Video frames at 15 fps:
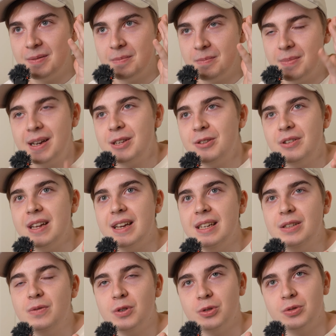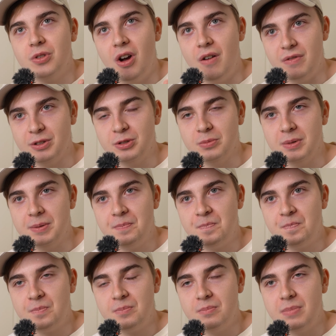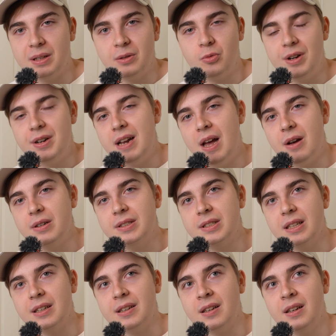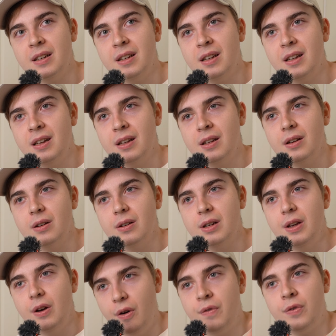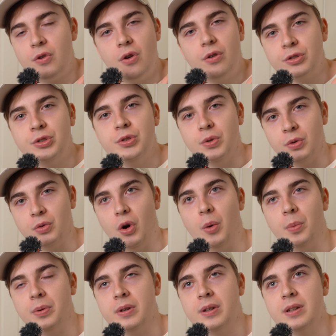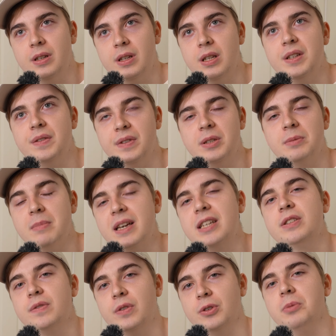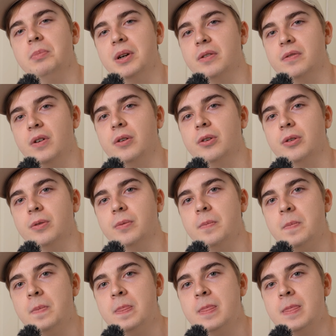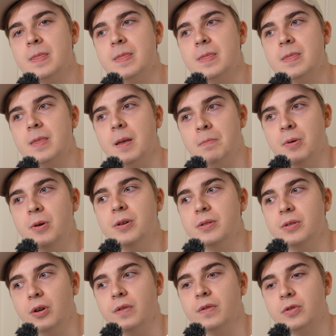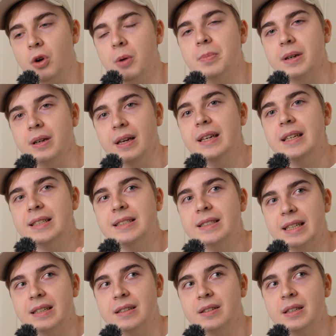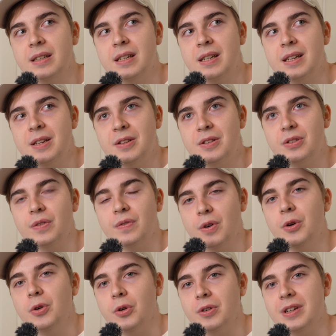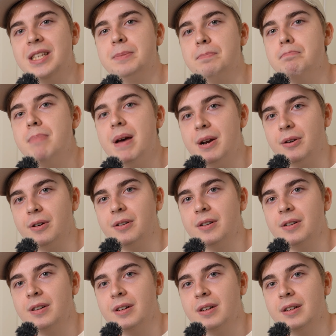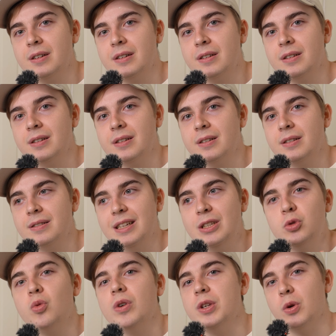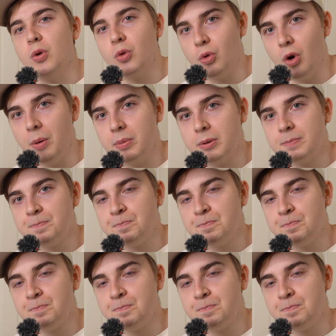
Back in the day, it wasn't obvious to me. But right now, it's like, of course you crop if it makes for the better photo. The point of cropping is that the photo is better. That's why you crop.